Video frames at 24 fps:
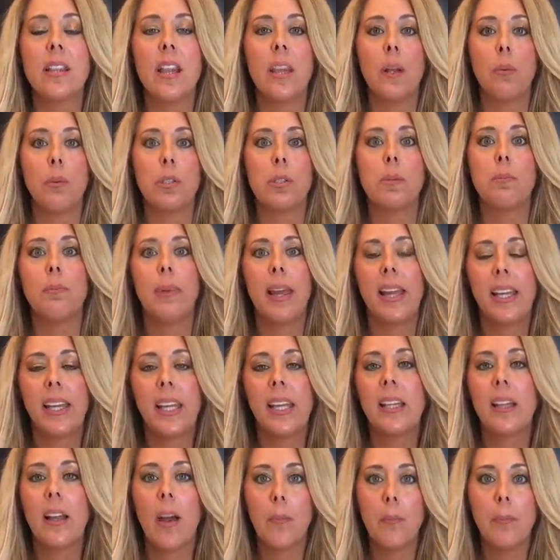that it was
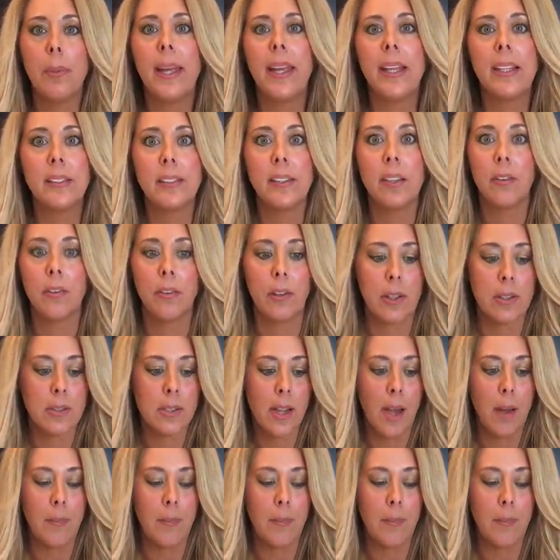making a big difference.